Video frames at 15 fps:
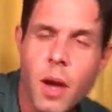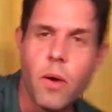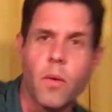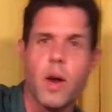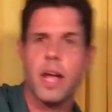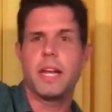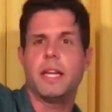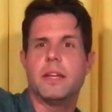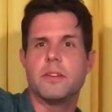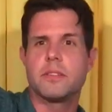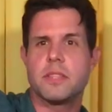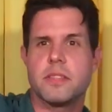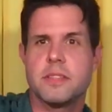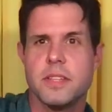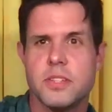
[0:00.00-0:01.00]
All right,
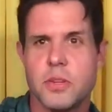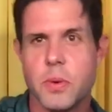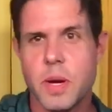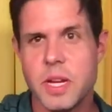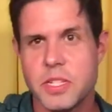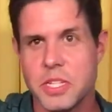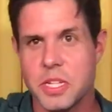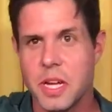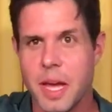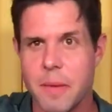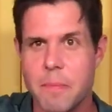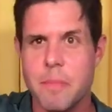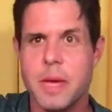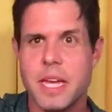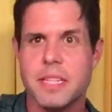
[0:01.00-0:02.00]
here's the situation. I
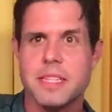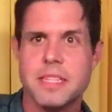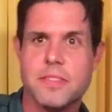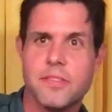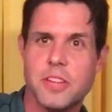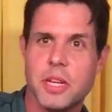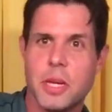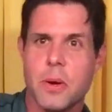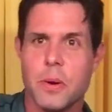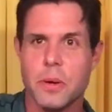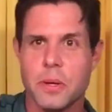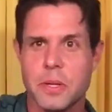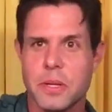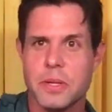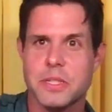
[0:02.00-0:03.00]
made this video
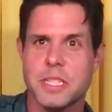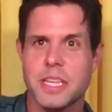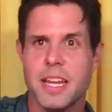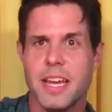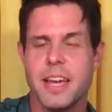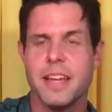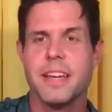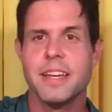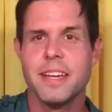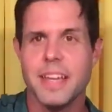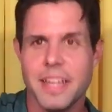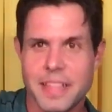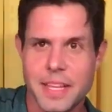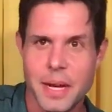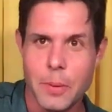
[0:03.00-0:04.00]
earlier today
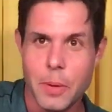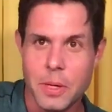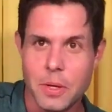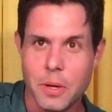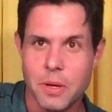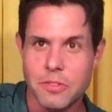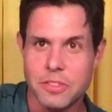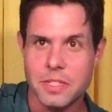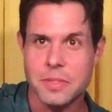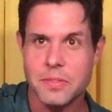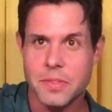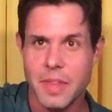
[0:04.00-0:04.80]
and then I went golfing.